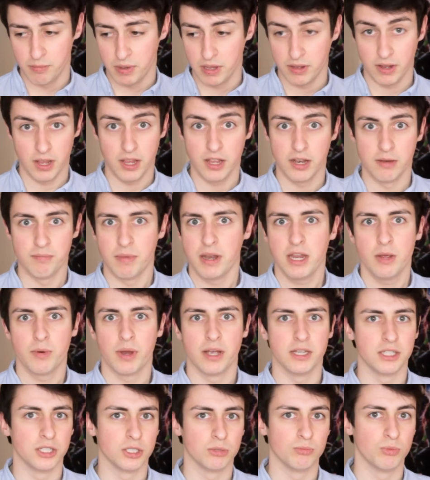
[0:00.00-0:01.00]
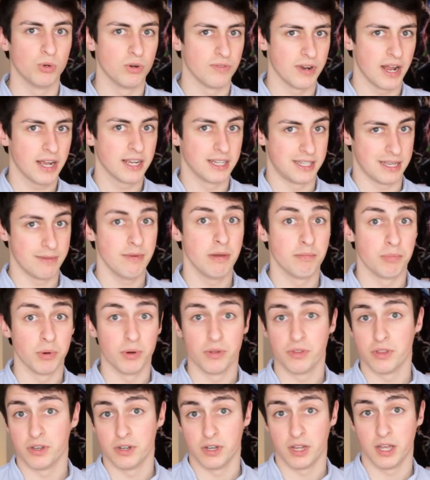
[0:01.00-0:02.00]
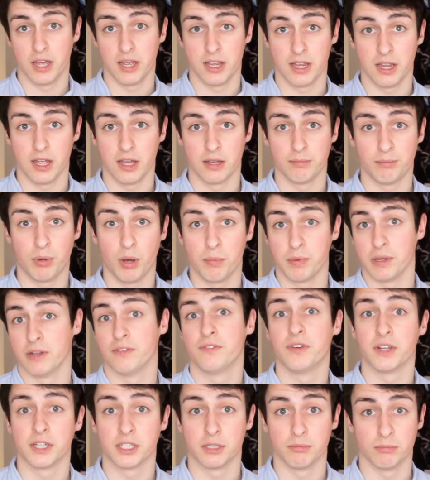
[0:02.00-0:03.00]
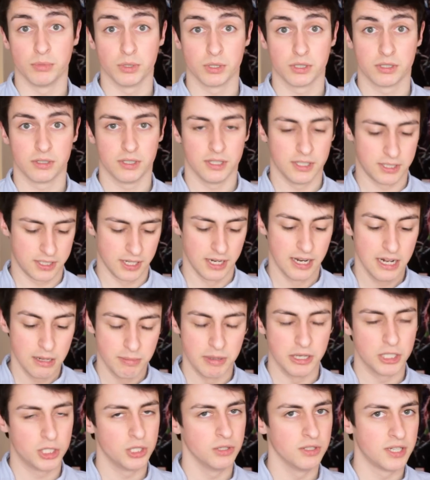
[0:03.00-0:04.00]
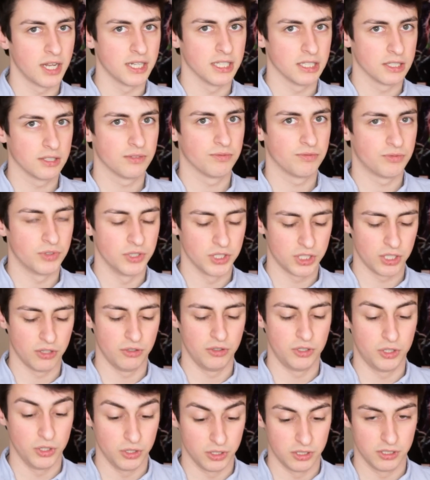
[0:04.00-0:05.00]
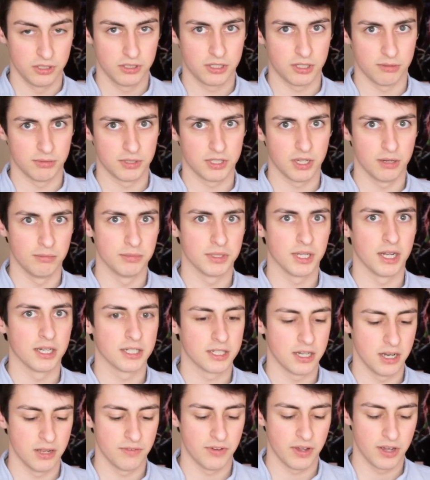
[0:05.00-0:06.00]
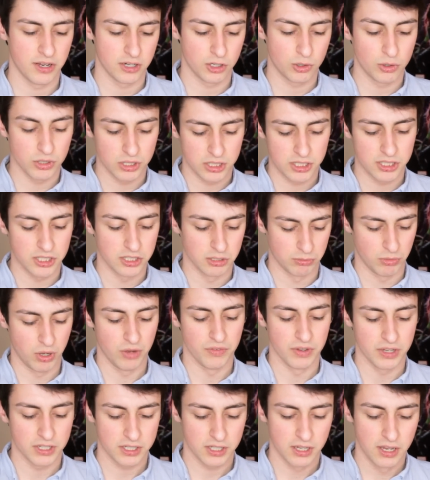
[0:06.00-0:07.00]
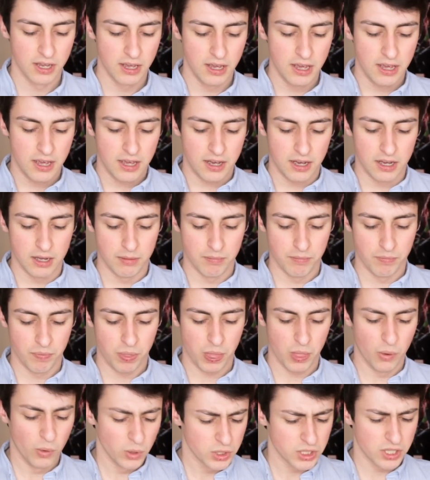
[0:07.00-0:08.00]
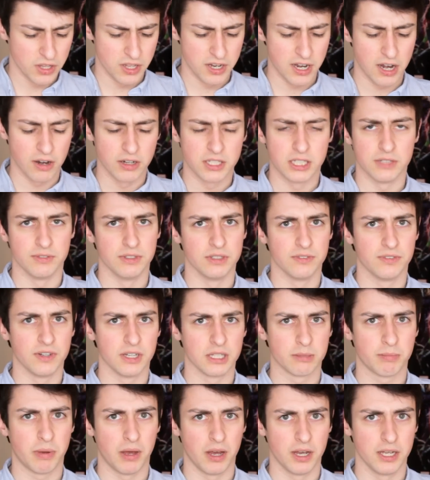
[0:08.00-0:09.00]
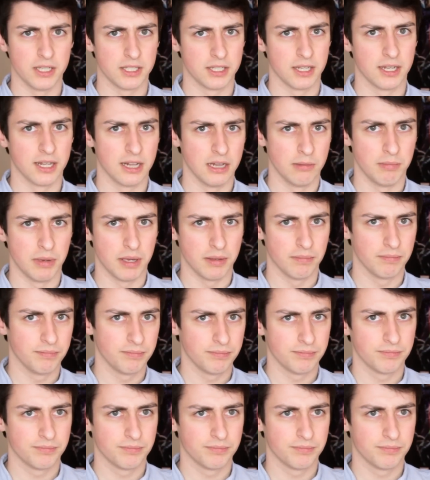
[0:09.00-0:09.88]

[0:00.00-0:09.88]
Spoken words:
In many ways, it's more of an academic book than a popular fiction book. It's a little bit too dense for its own good sometimes, actually, if I had a criticism of it. Also, the narrative in the first part is a little bit